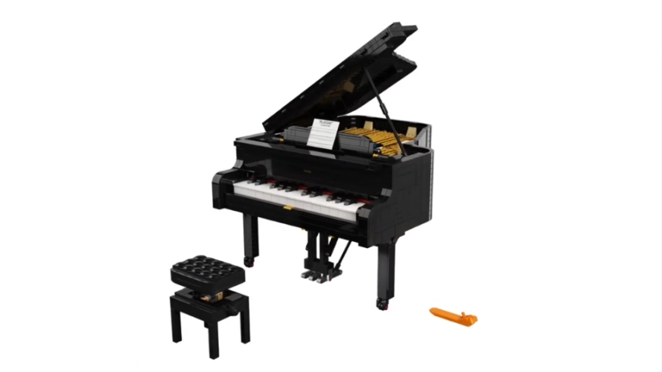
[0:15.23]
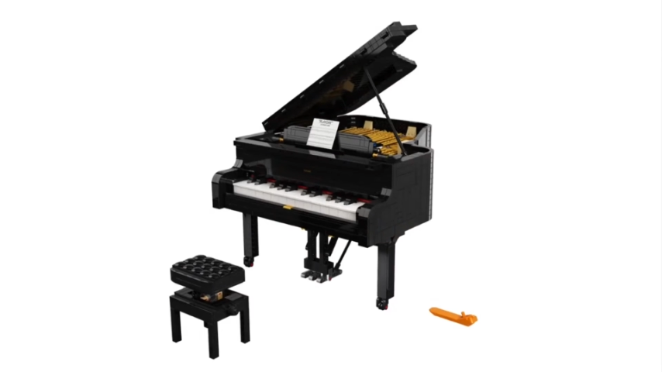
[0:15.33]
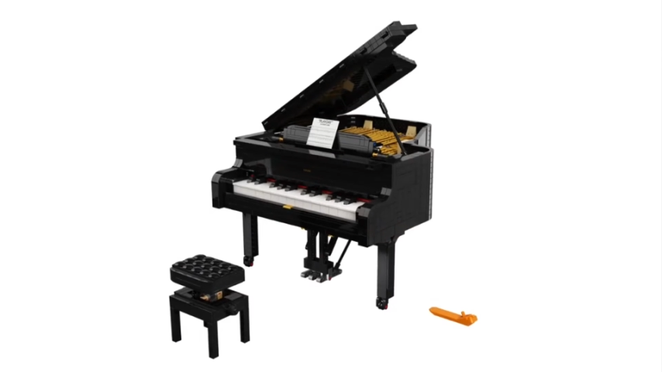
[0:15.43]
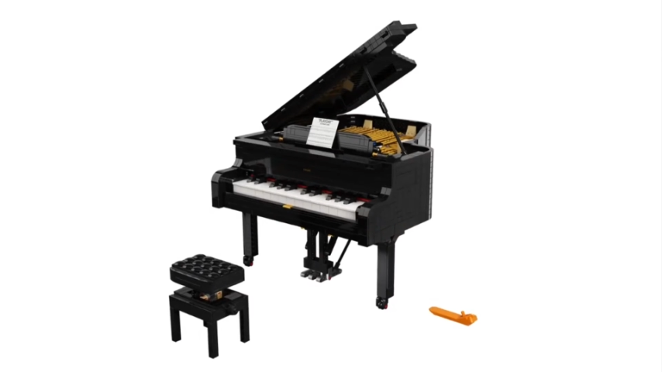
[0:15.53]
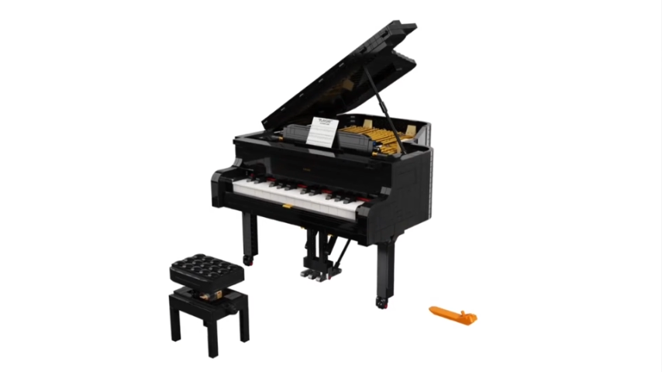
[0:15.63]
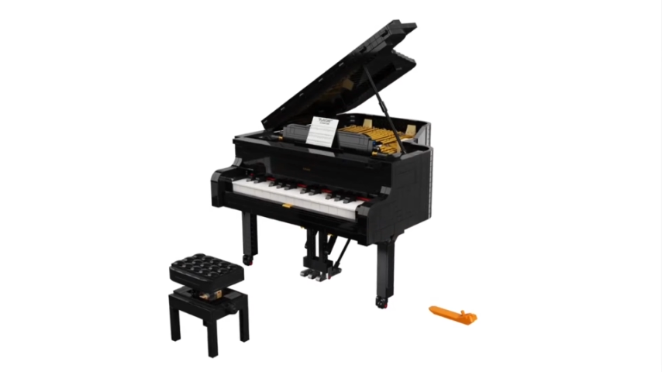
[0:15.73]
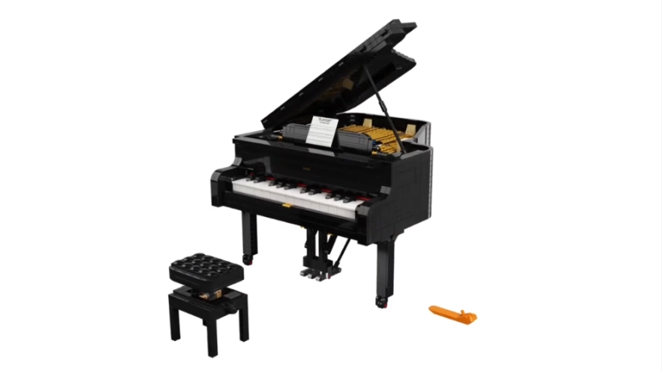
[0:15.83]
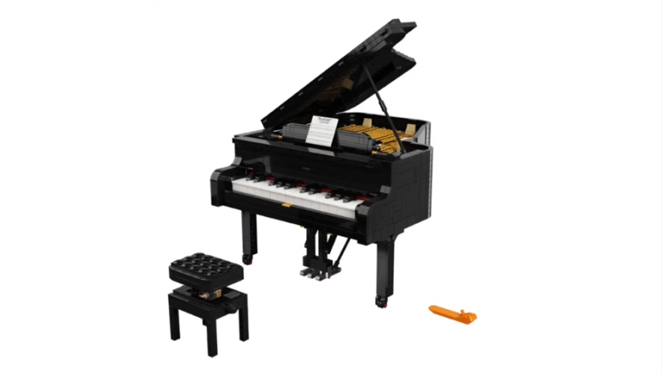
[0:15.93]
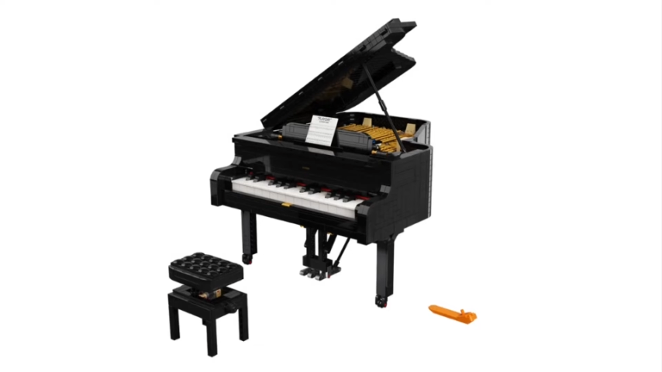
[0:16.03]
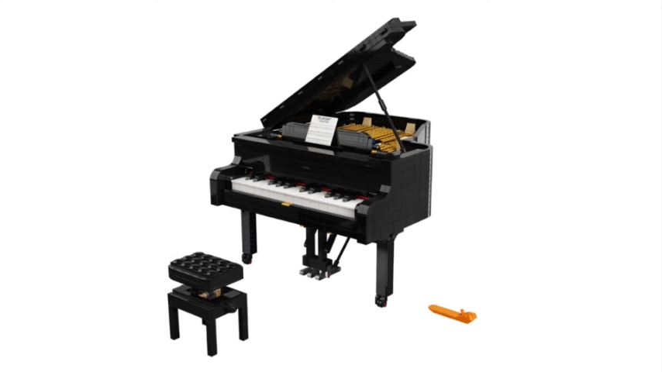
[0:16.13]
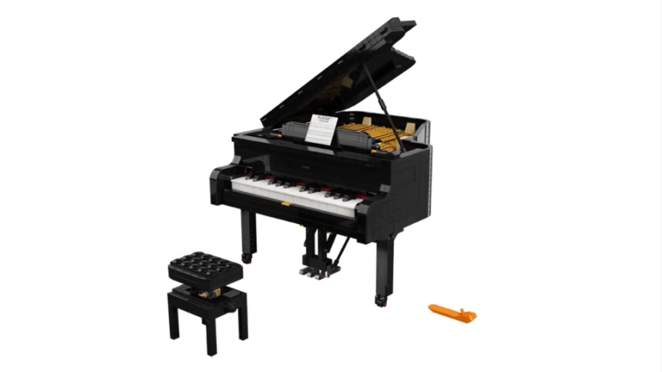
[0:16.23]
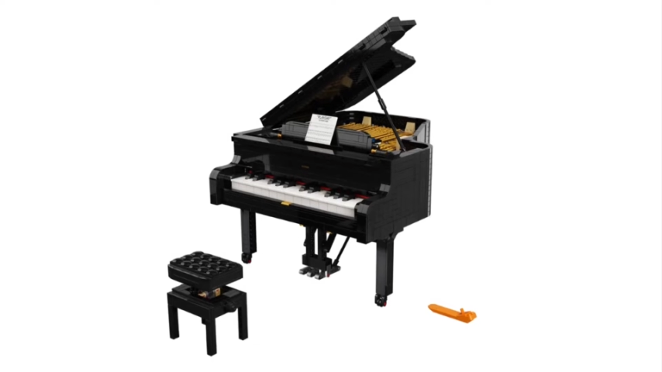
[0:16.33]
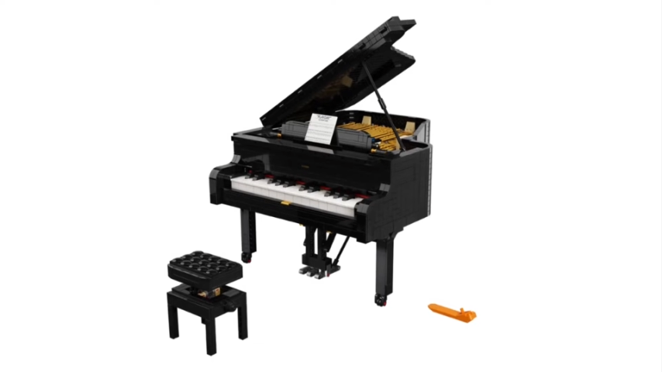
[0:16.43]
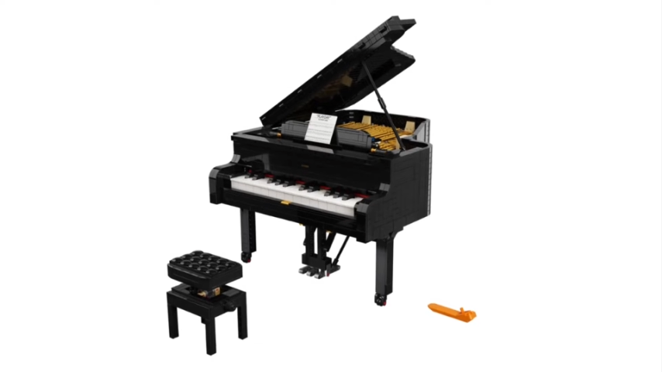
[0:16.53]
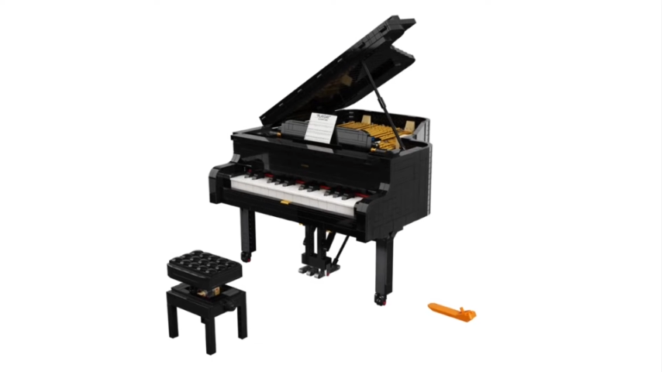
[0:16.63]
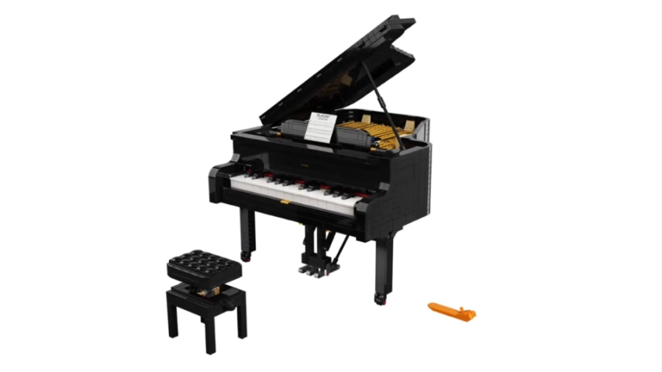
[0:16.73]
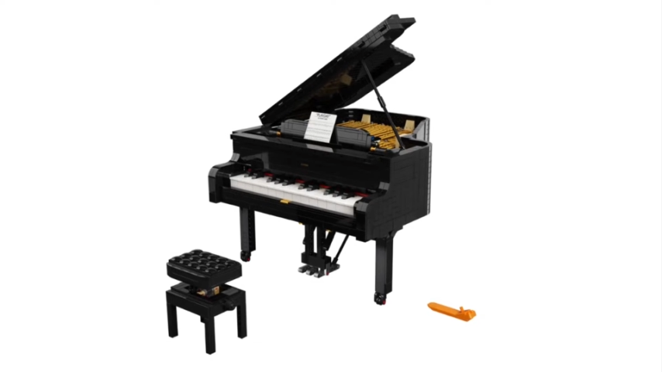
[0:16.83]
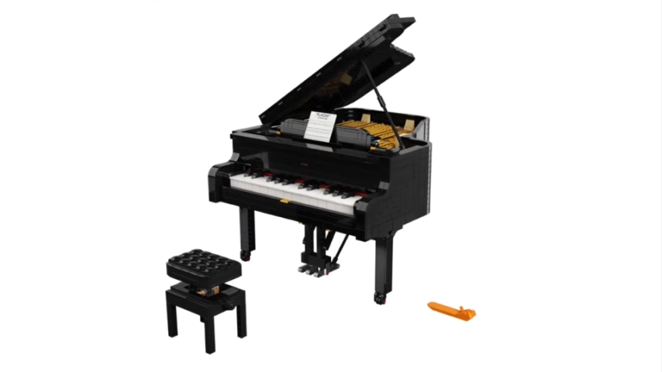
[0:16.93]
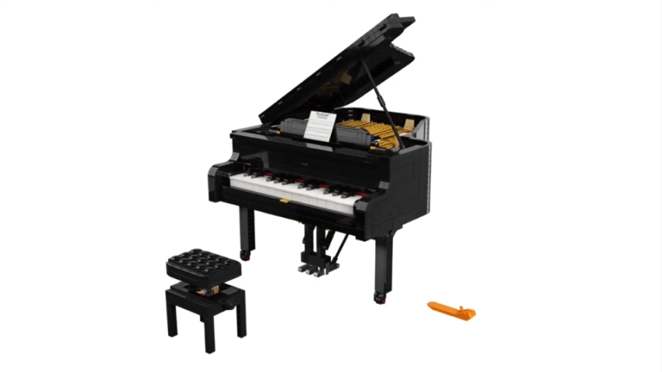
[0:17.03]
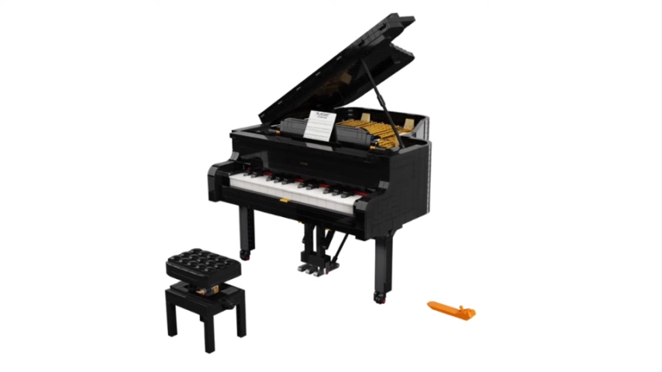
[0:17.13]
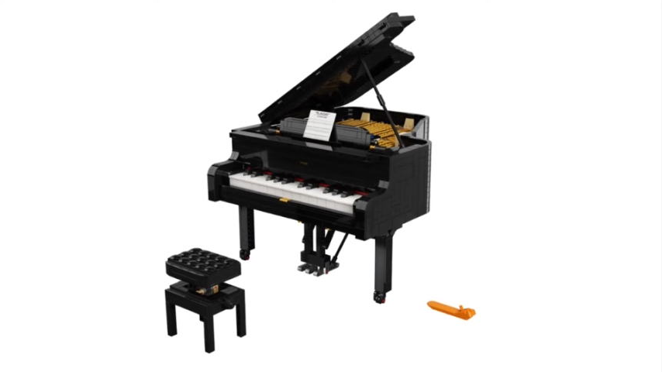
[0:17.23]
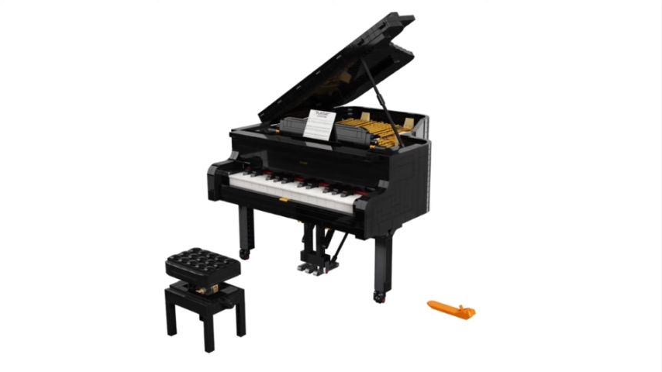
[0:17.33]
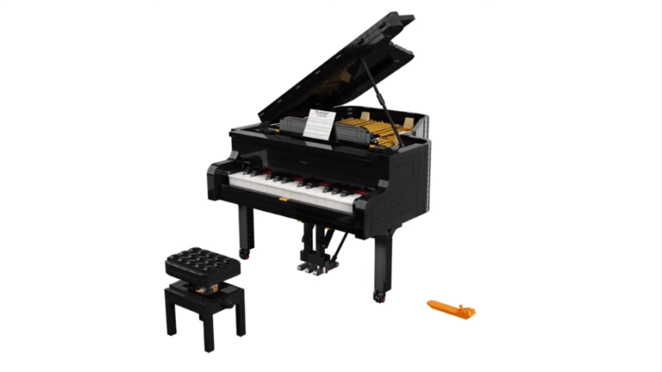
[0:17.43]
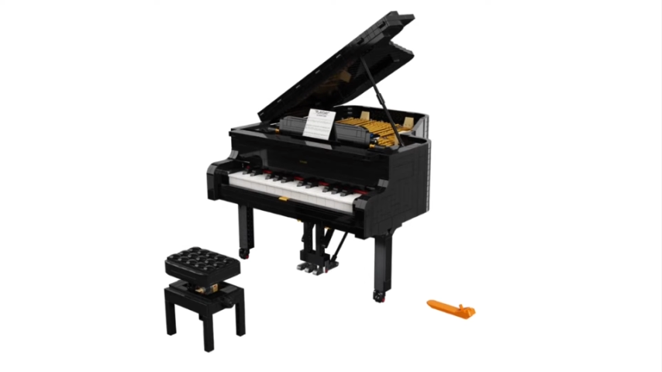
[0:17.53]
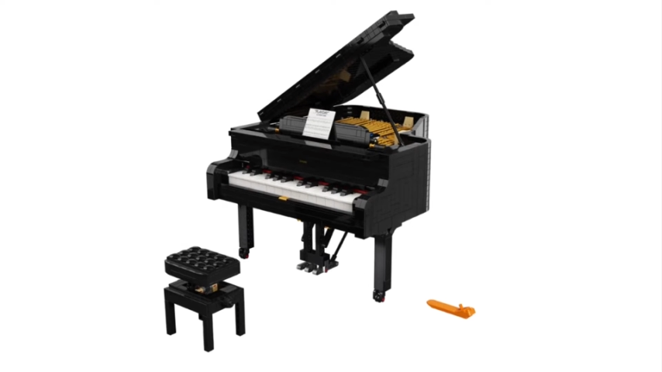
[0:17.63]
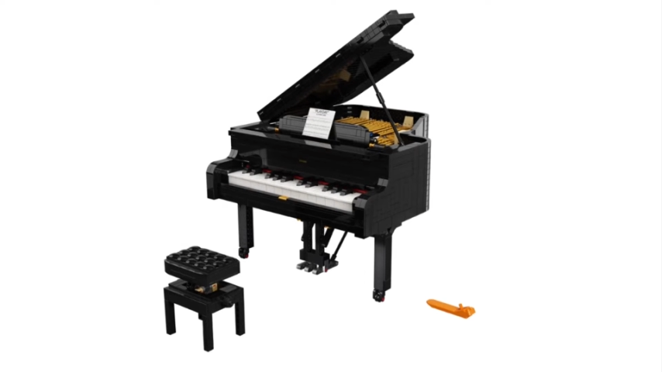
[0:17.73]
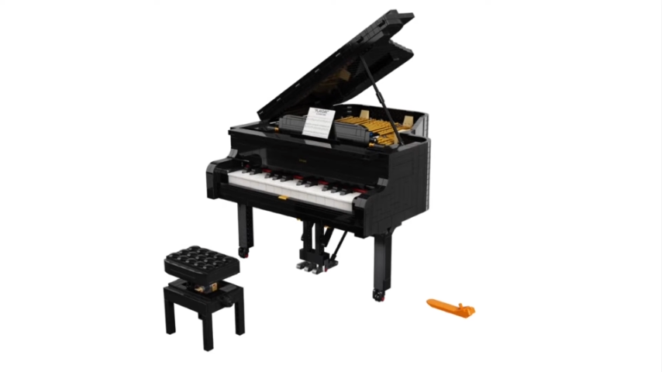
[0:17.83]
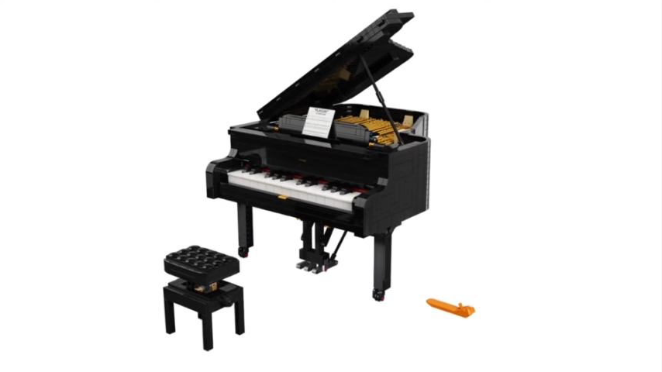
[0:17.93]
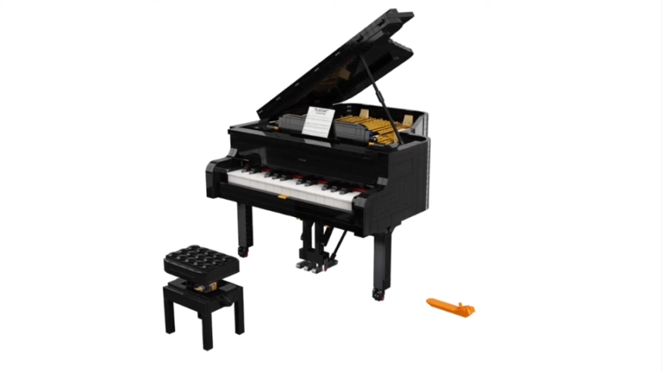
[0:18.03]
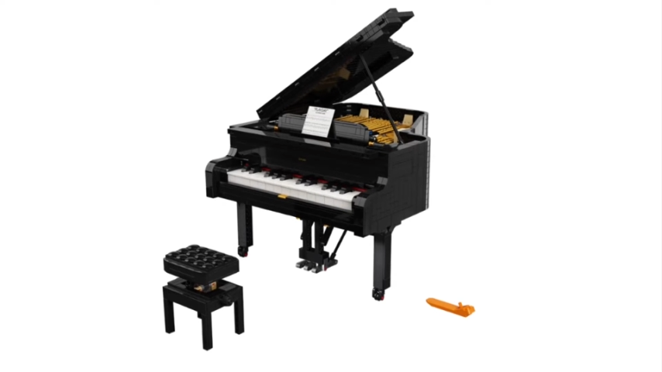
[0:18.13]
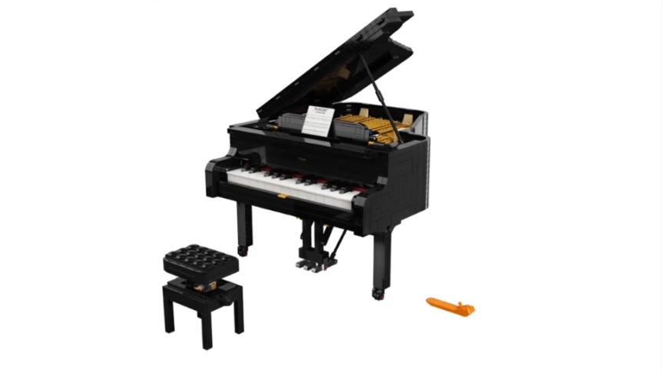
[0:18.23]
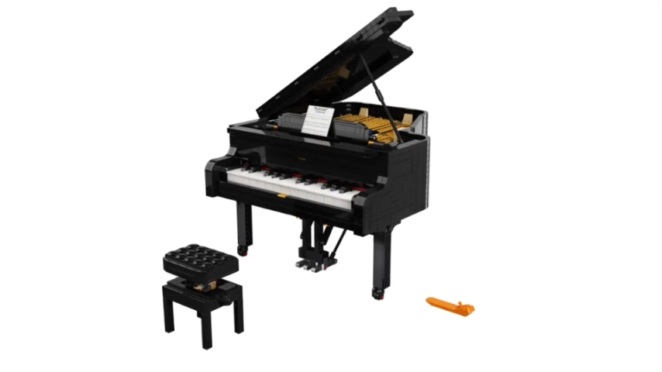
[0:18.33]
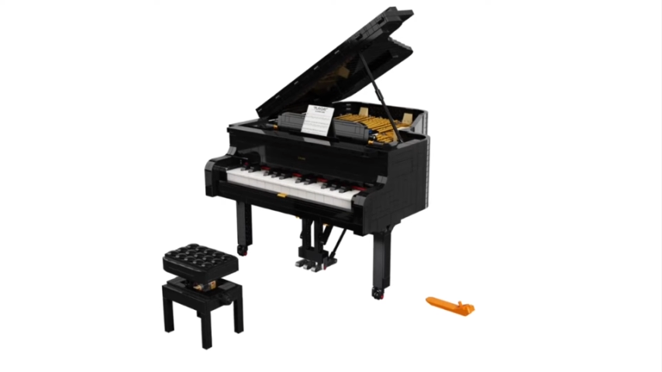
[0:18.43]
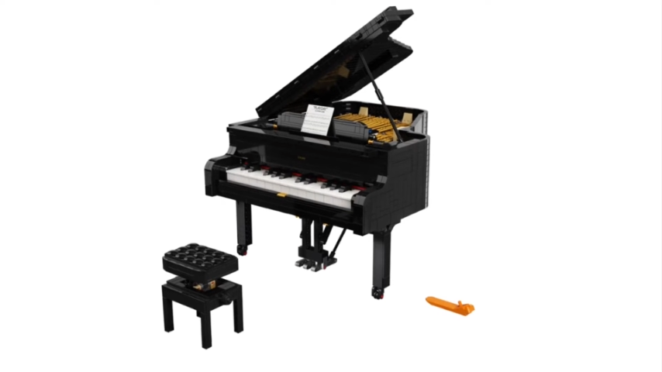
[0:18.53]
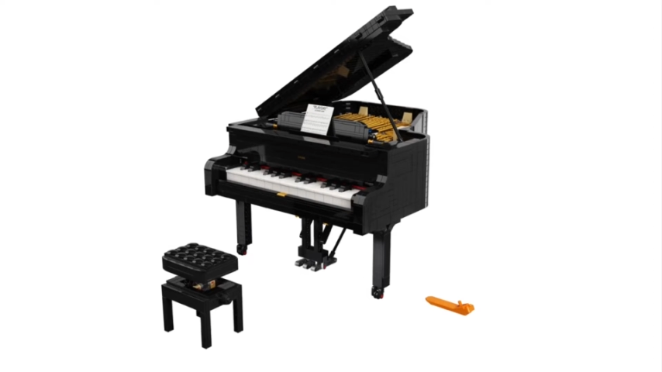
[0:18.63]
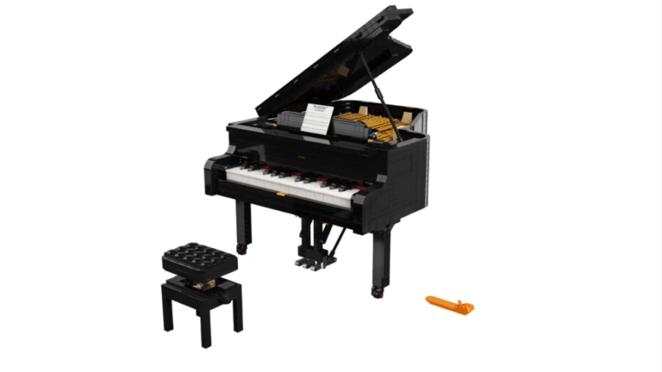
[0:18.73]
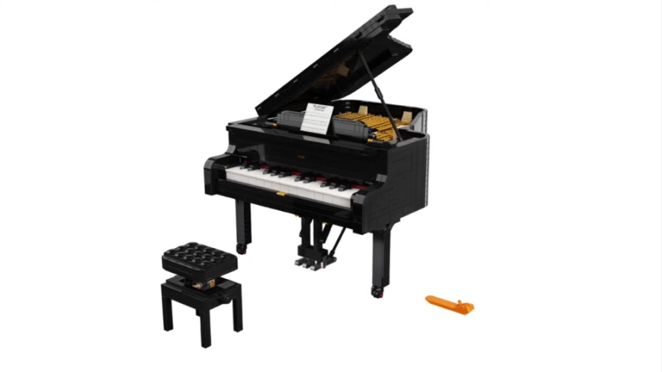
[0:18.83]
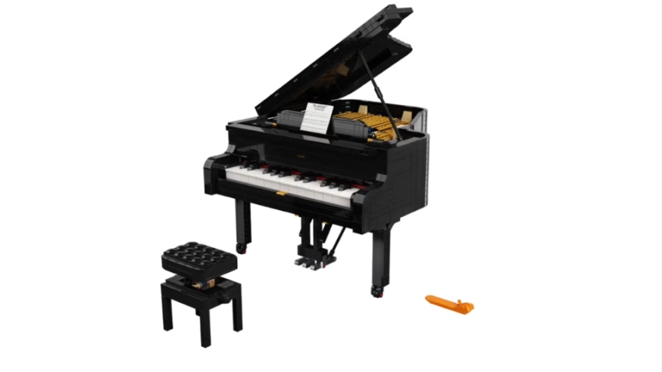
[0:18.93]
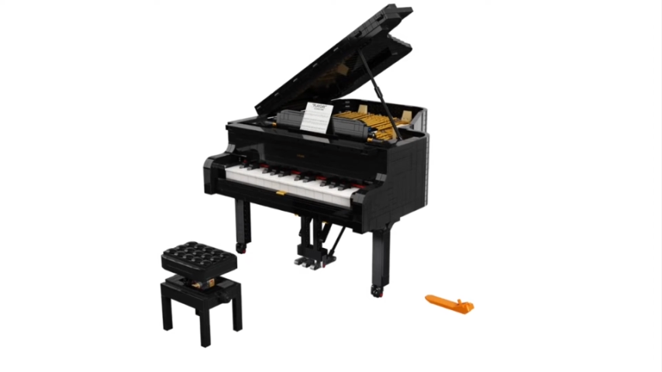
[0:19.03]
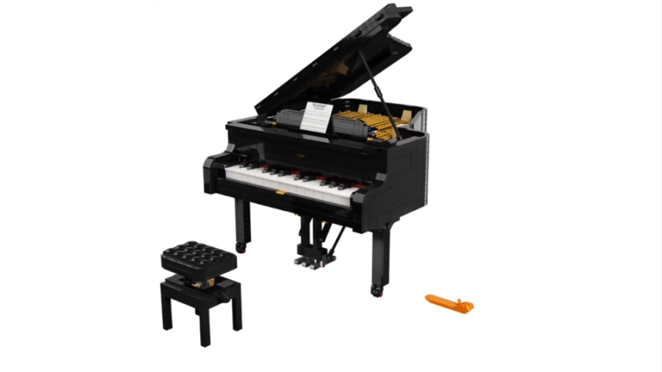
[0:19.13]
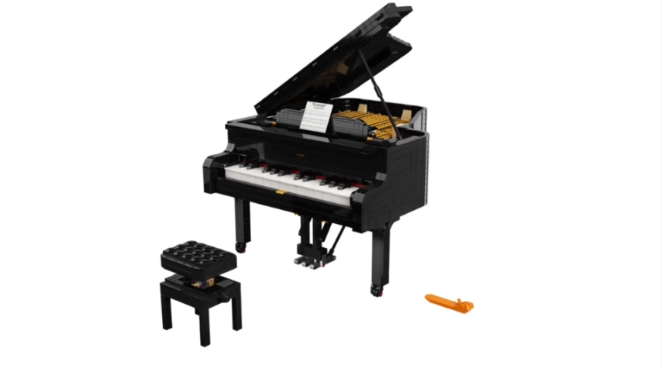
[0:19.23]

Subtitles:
No face is visible, so there are no lips to read.